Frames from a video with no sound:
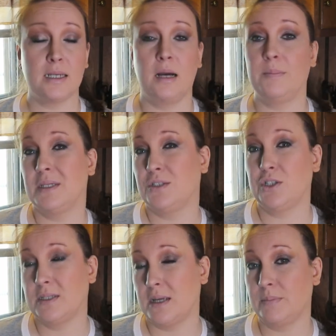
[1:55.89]
It's
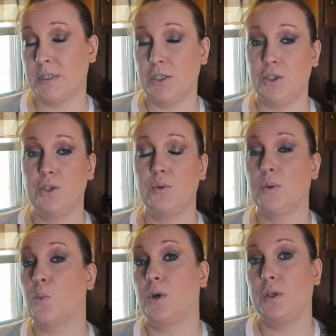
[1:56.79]
just up to you
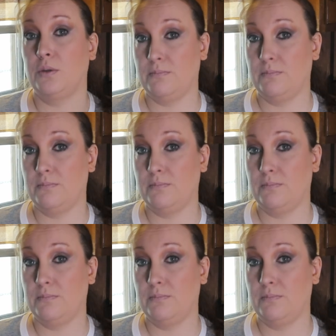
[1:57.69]
and what